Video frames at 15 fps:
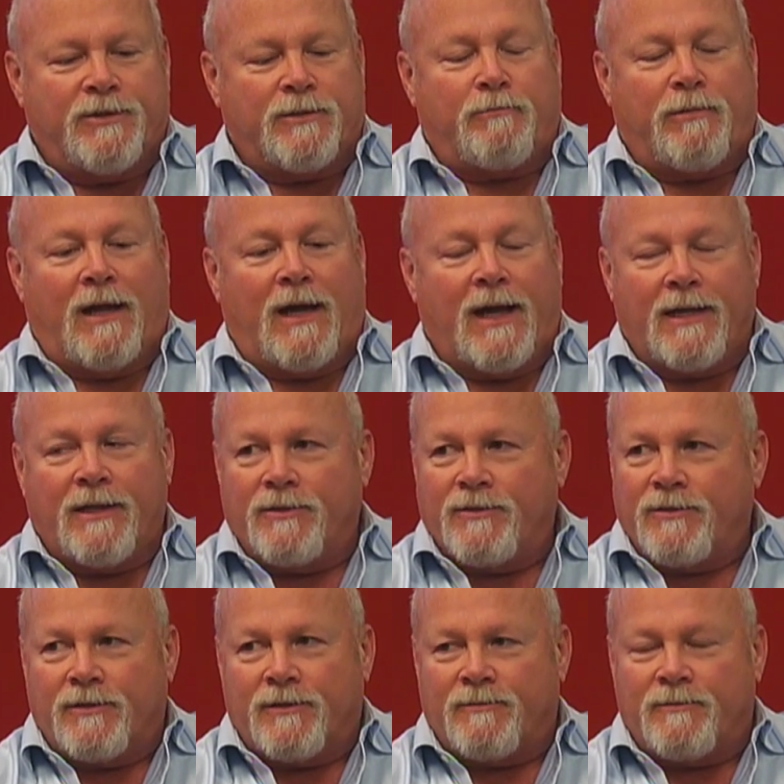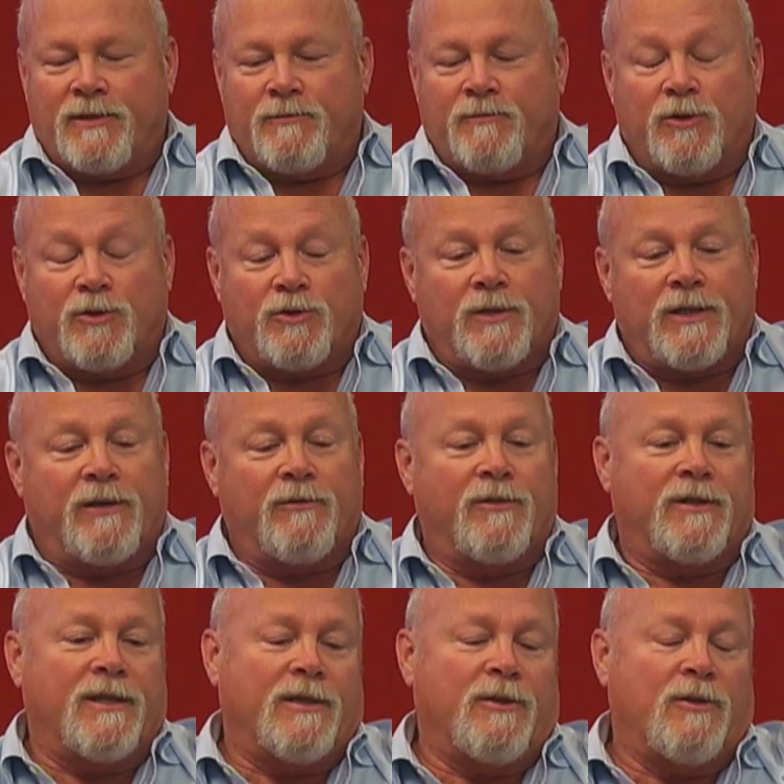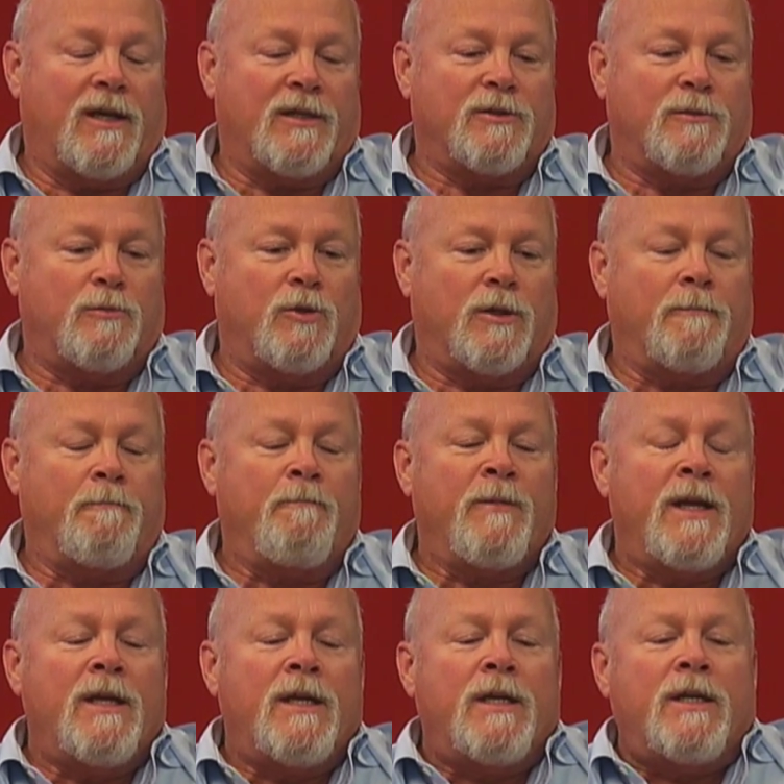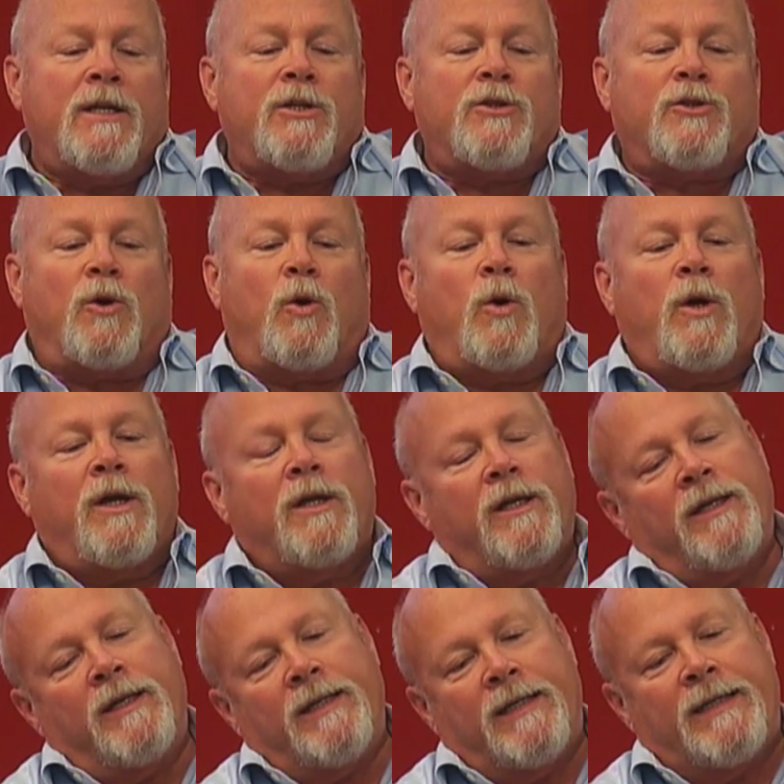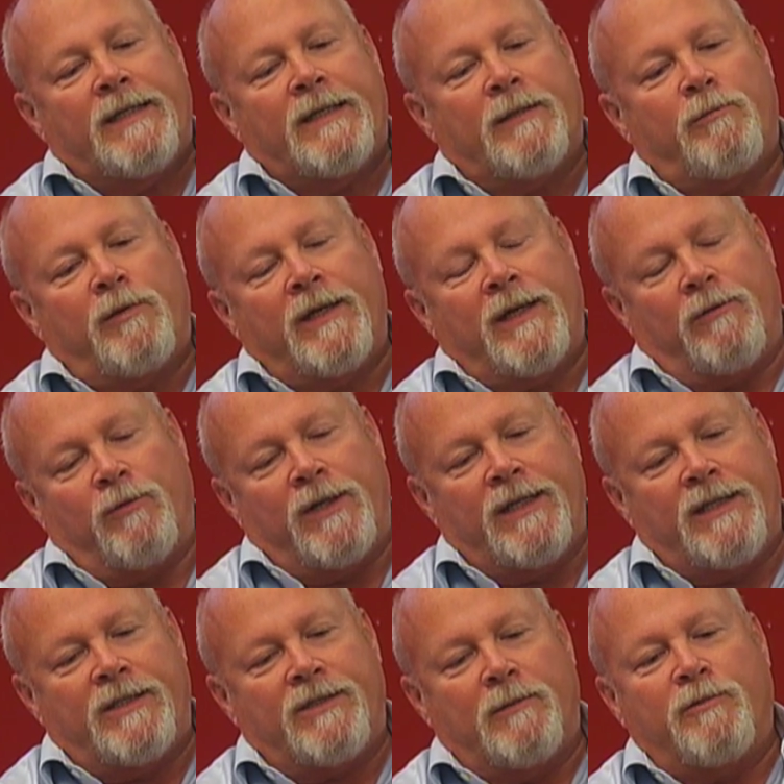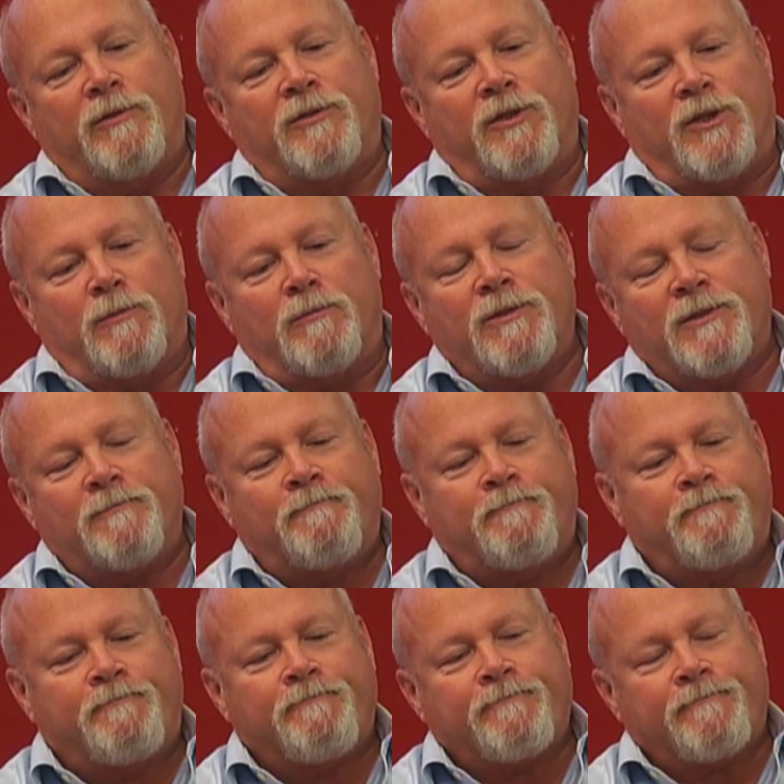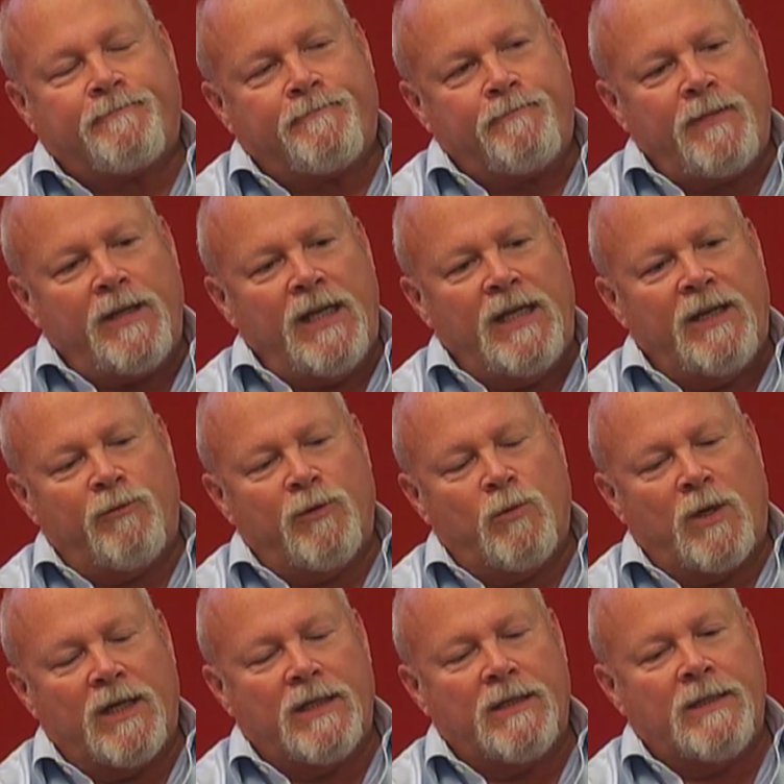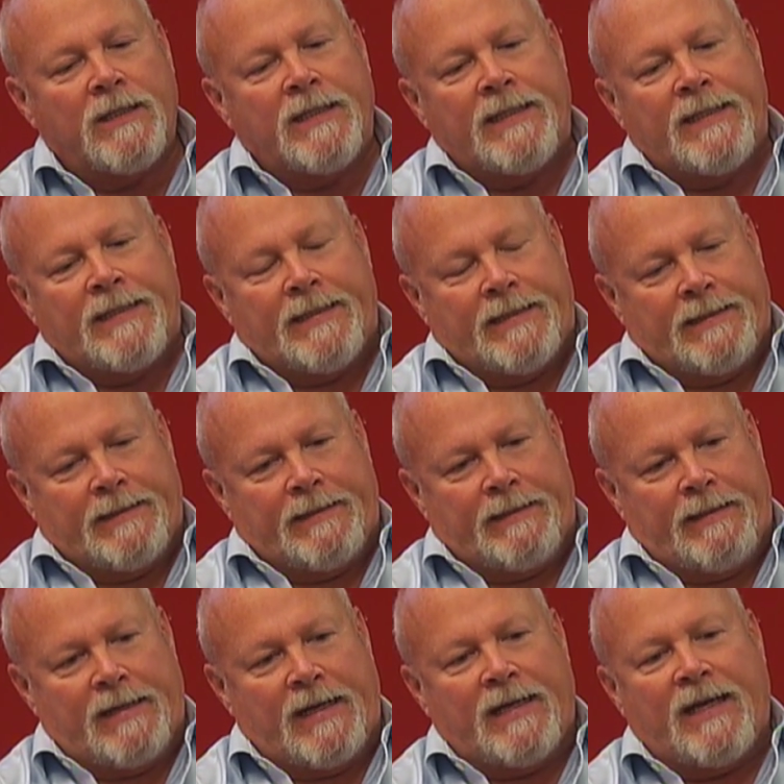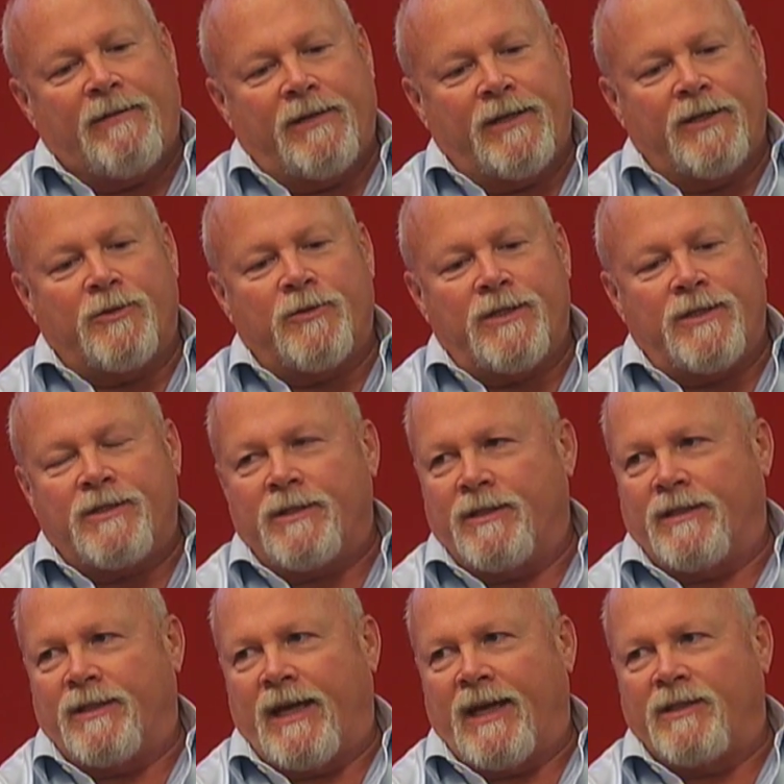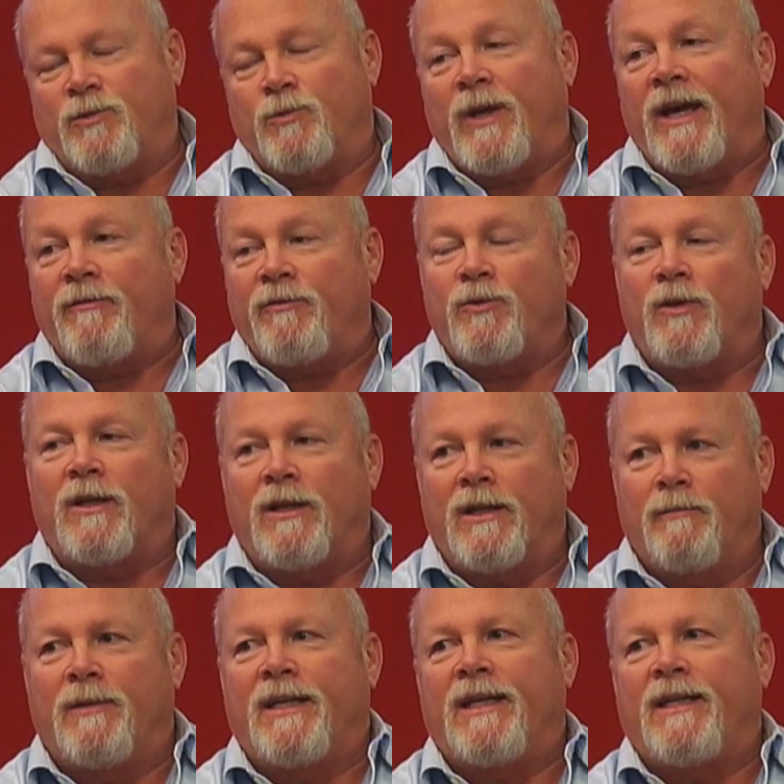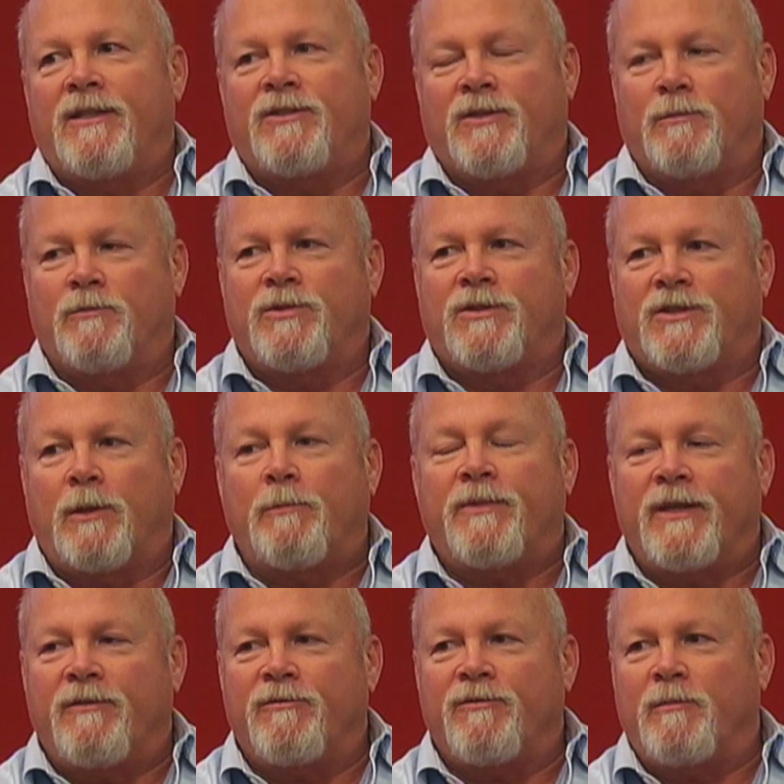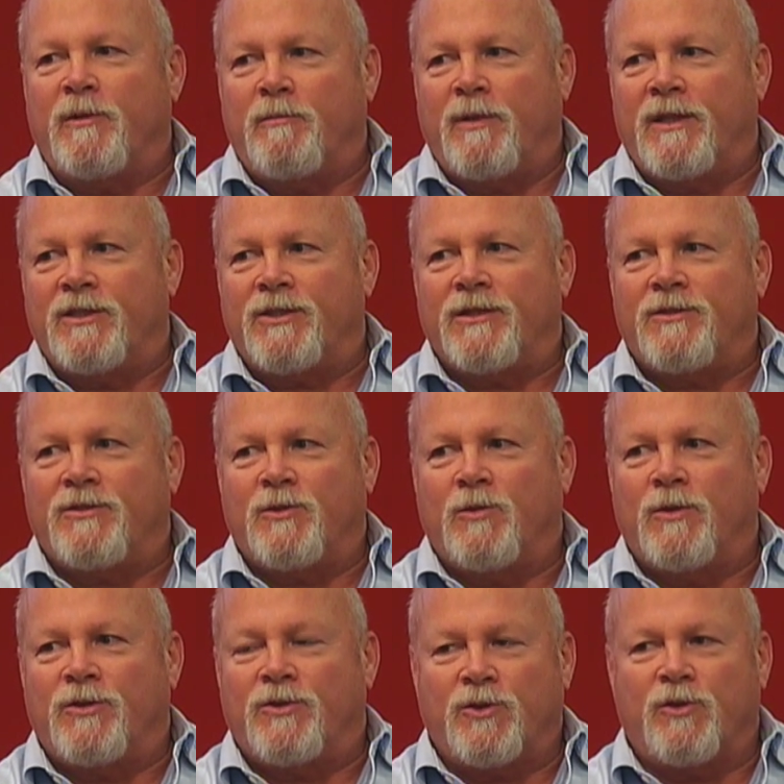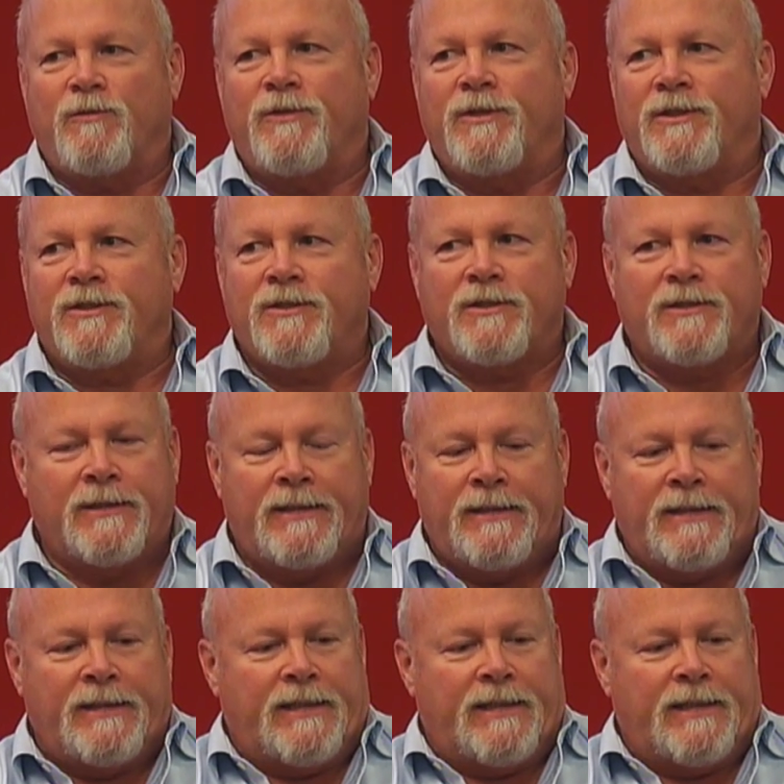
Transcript: supplies to virtually everything across the board. So to put it in really simple terms, if we want to not have an increase in taxes, we have to eliminate something from the budget. So a service